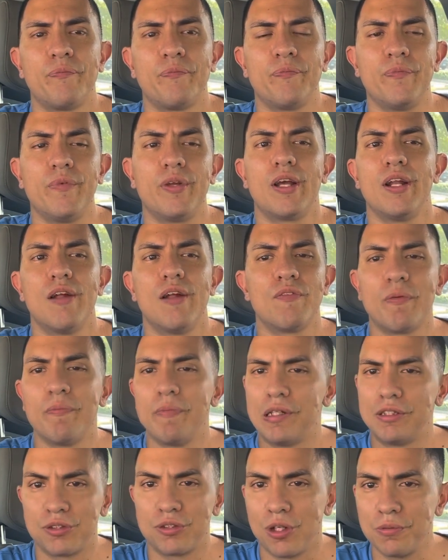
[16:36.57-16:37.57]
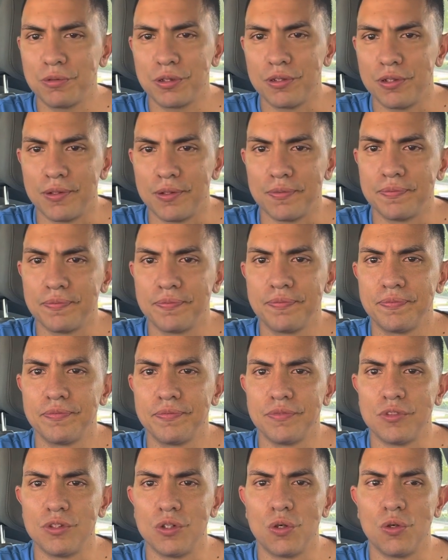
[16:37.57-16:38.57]
we can never measure up to them.
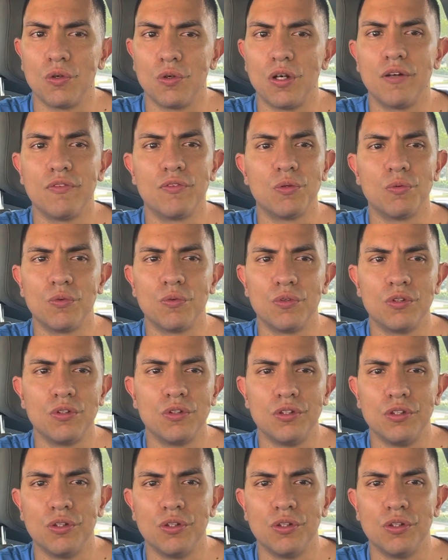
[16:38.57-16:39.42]
You know, everyone.